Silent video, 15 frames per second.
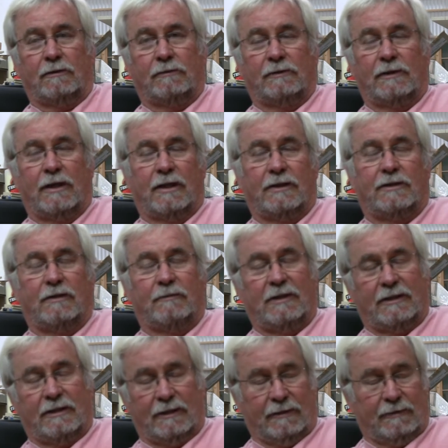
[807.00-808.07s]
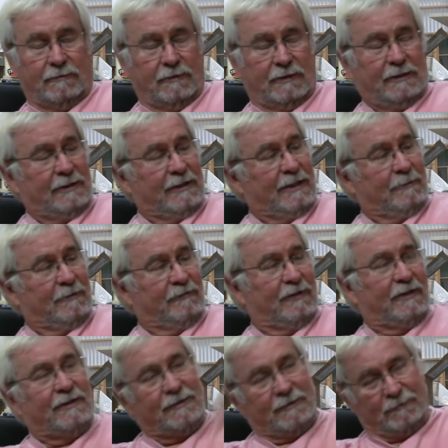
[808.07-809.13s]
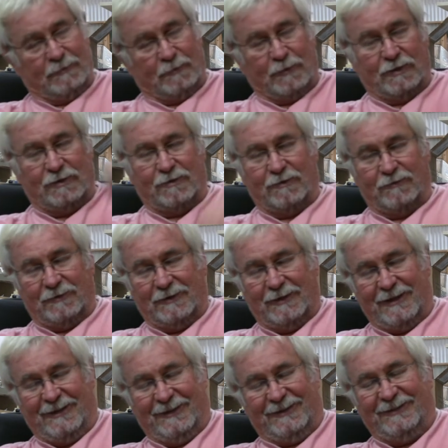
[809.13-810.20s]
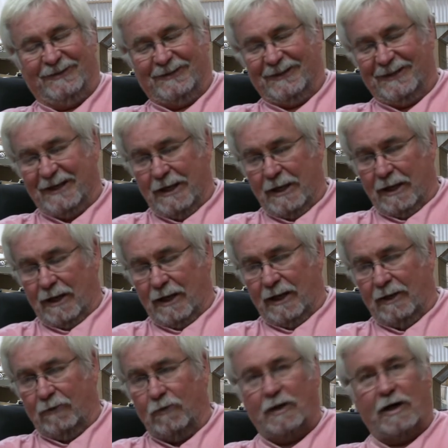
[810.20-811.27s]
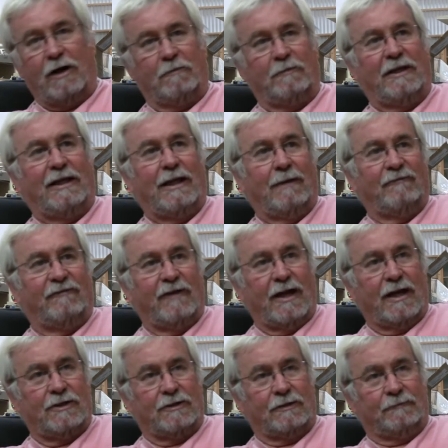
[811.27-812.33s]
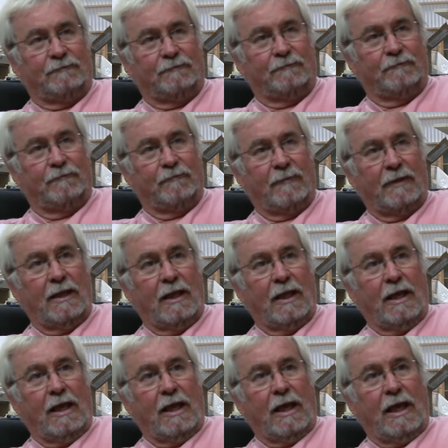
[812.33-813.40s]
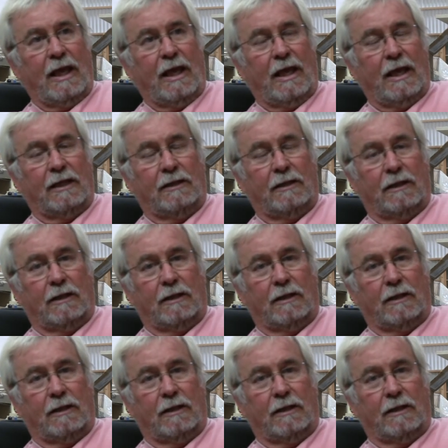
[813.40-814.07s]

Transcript: gosh, let me think, what's the name of it? It's books over there. When Art Became Fashion. And